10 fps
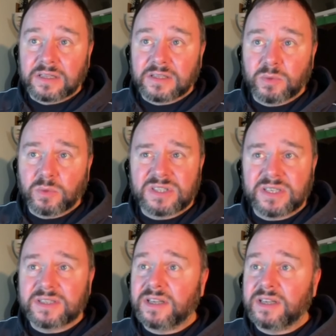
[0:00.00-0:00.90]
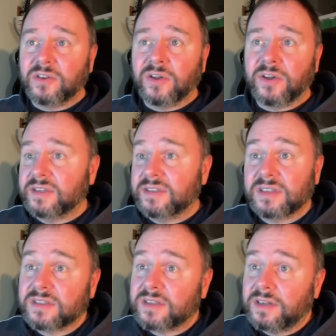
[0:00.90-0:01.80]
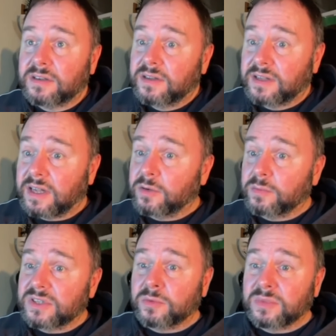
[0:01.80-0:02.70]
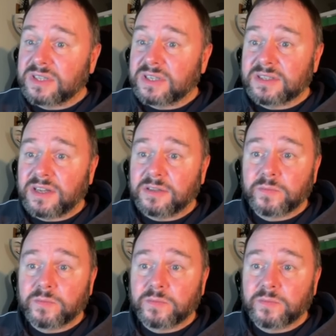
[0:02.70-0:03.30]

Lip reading: Well, what's 16 and nothing? 16. That number's number 16.